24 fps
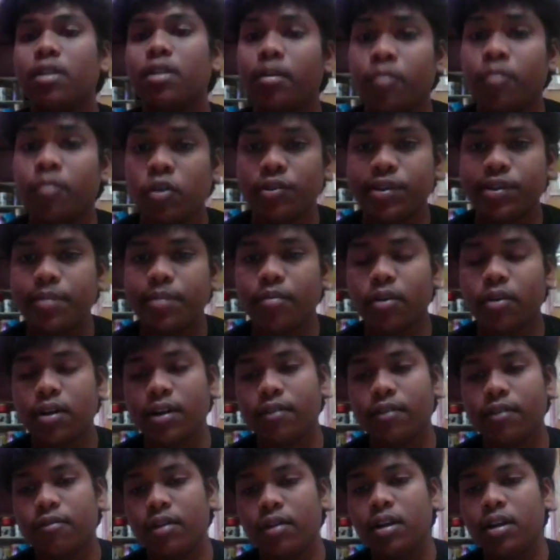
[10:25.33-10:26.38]
I mean,
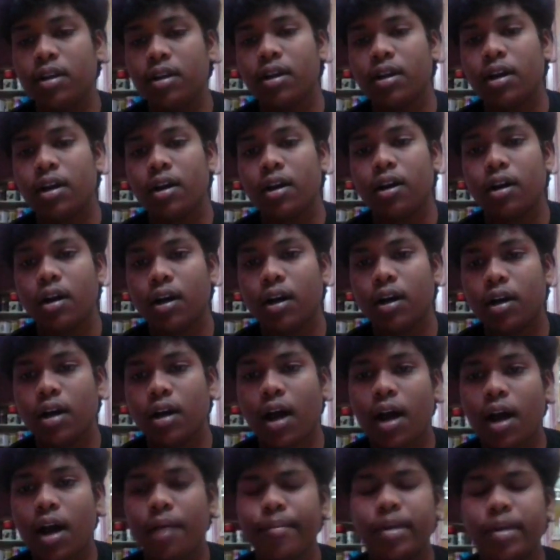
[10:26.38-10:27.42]
it's
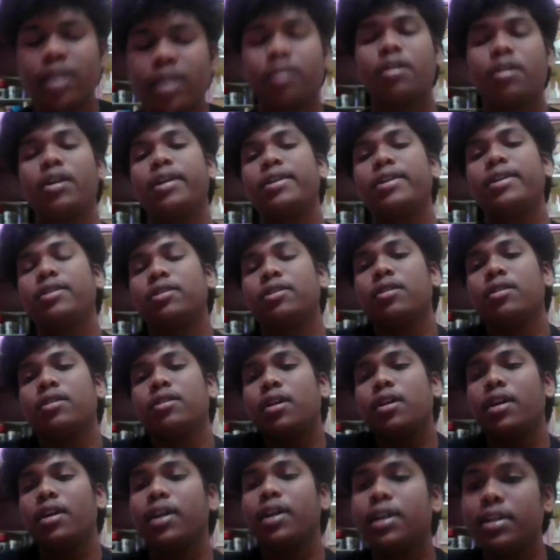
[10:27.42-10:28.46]
important because it is
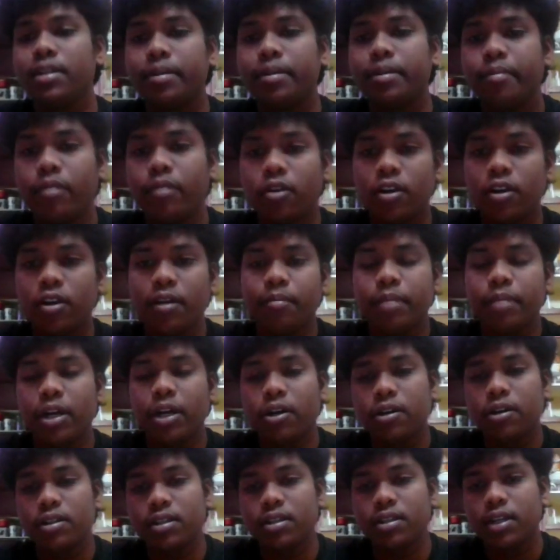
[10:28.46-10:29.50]
a little bit confusing,